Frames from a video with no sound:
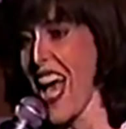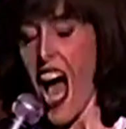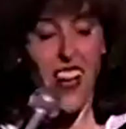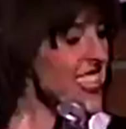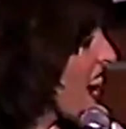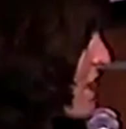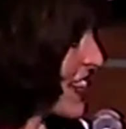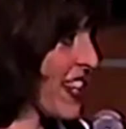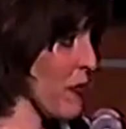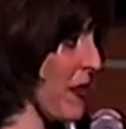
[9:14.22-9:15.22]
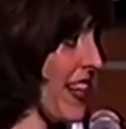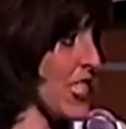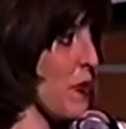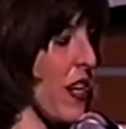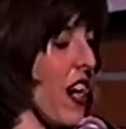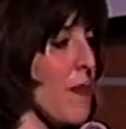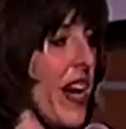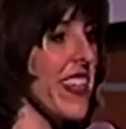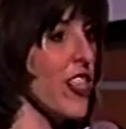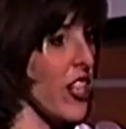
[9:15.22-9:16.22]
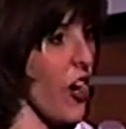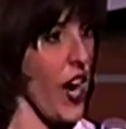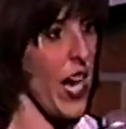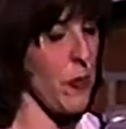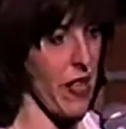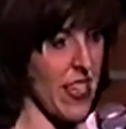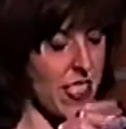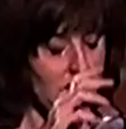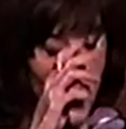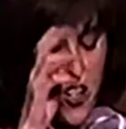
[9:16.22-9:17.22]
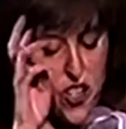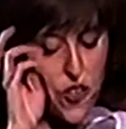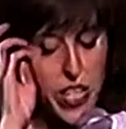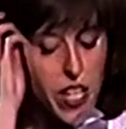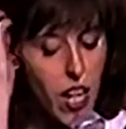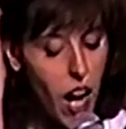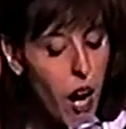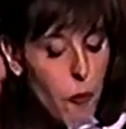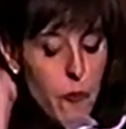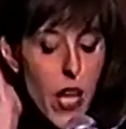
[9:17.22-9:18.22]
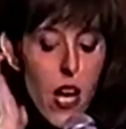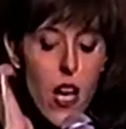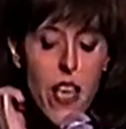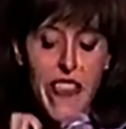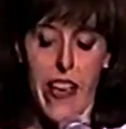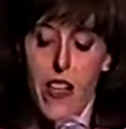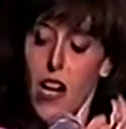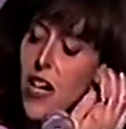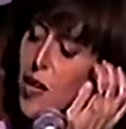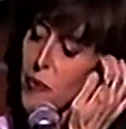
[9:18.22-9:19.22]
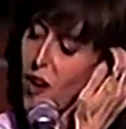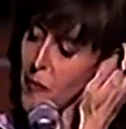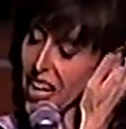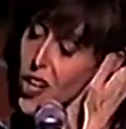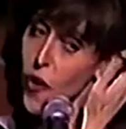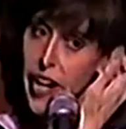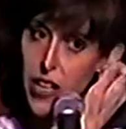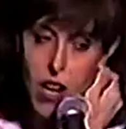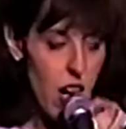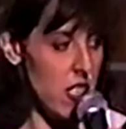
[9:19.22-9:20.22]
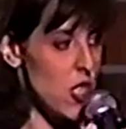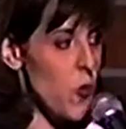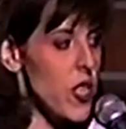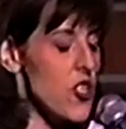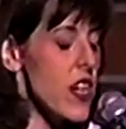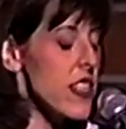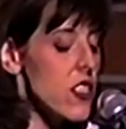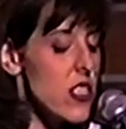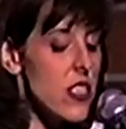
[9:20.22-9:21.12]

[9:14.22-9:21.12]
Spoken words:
I'd never get implants, but about a year ago I had plastic surgery. They cut up all my credit cards, which is...